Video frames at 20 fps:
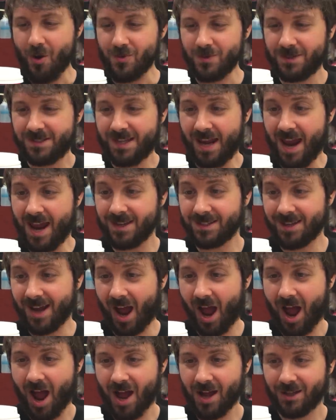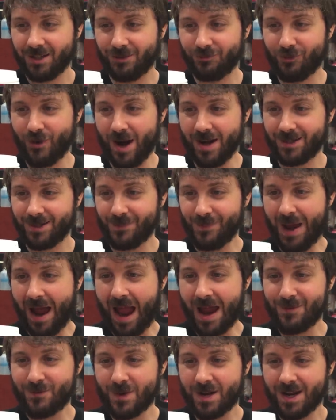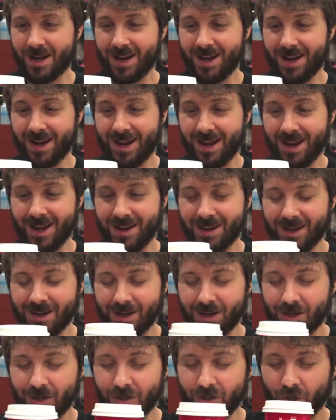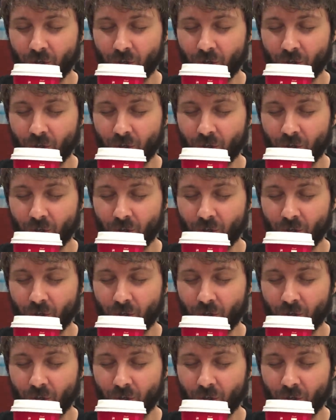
Oh Santa, you've granted my wish.